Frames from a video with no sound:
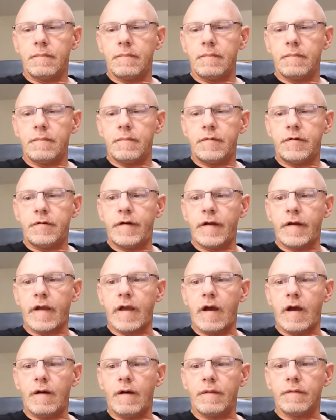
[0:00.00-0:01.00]
Check
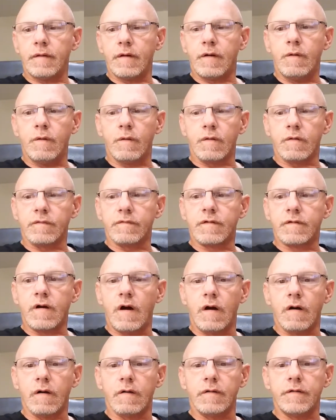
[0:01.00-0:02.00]
out the corner of
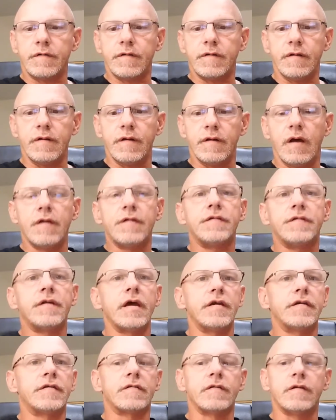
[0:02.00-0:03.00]
Congress and State
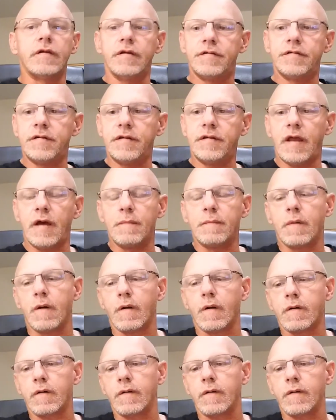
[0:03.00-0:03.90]
Street and see that marker.